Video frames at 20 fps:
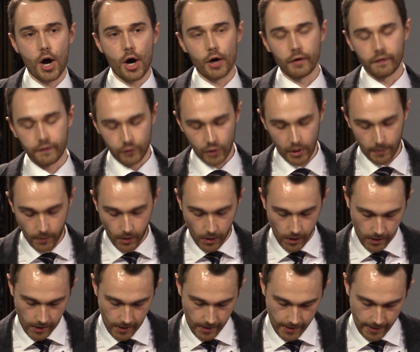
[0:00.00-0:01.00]
of
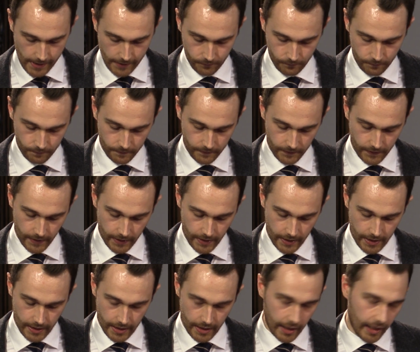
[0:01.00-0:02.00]
rubble?
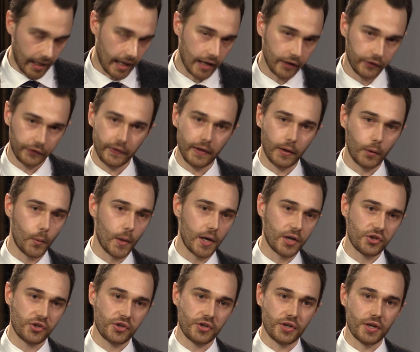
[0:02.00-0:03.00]
And he asks that
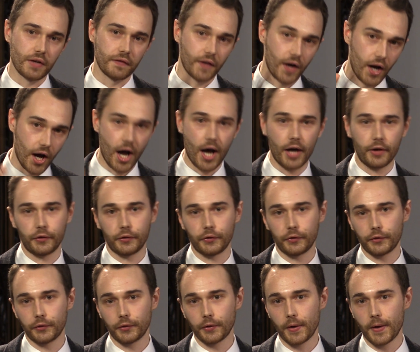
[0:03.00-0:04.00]
question of
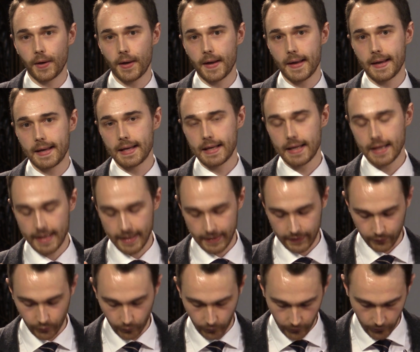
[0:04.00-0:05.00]
us
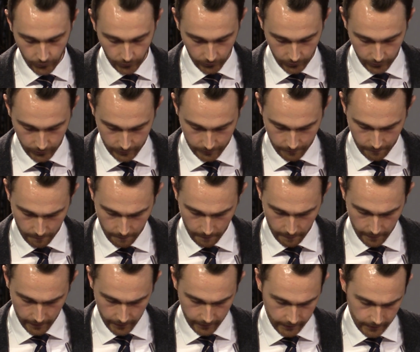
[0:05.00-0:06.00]
too.
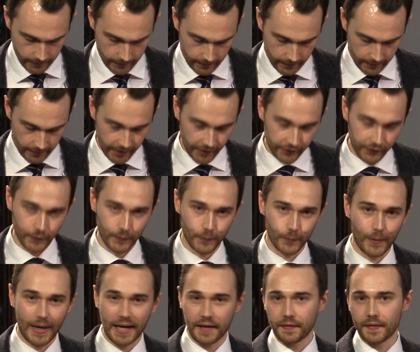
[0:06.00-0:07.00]
Is it
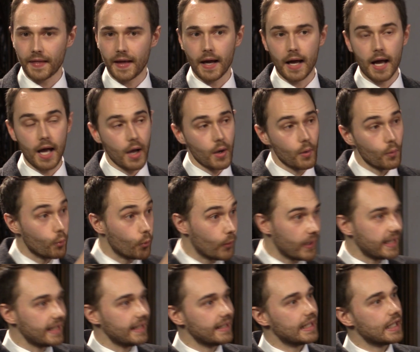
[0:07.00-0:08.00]
right that
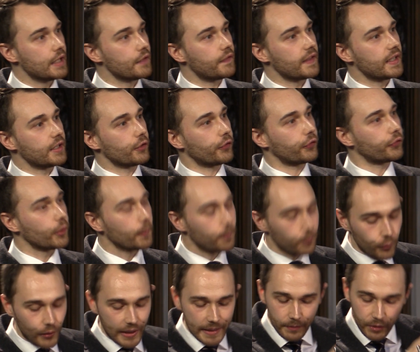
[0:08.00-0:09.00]
we live in
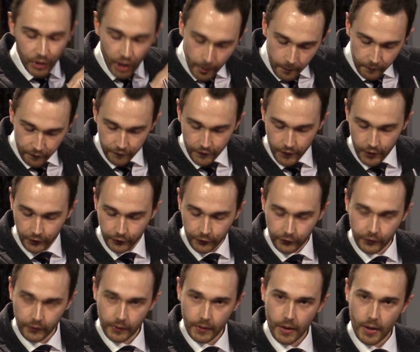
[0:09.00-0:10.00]
supreme
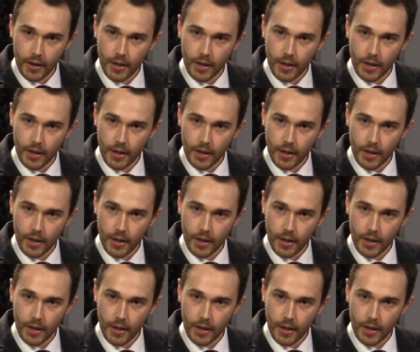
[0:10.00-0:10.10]
comfort